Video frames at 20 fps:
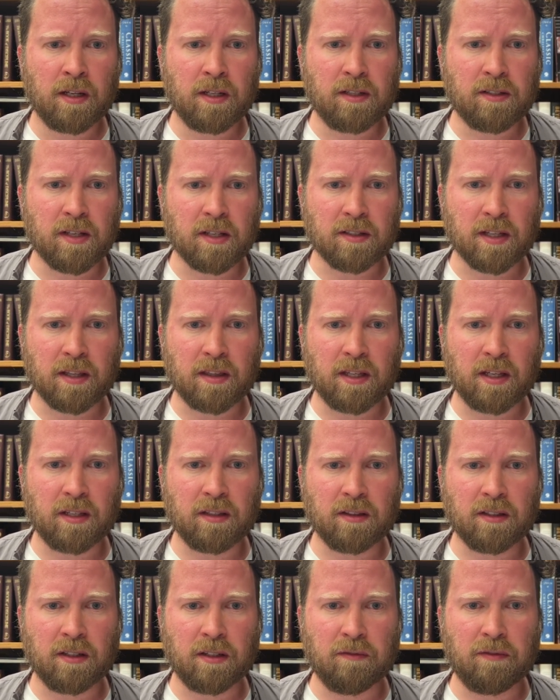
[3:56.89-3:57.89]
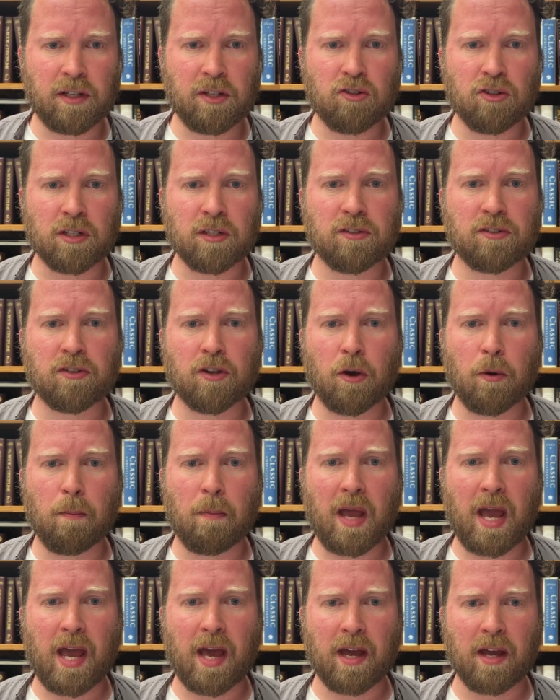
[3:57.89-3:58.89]
He says, I think the division is so
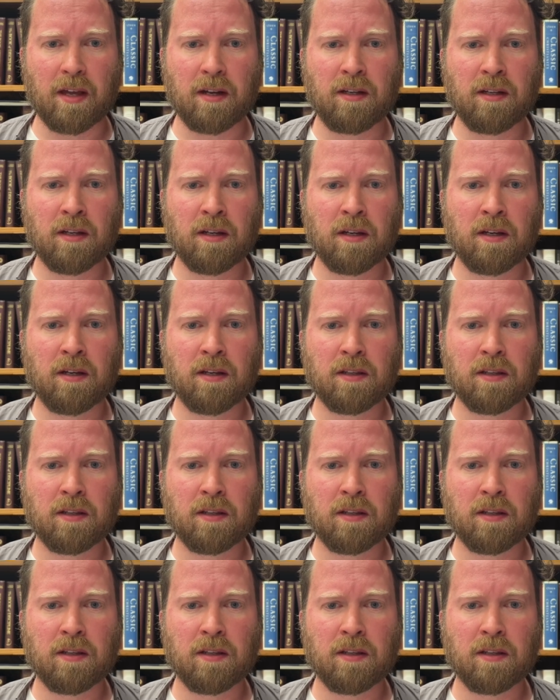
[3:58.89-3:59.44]
bad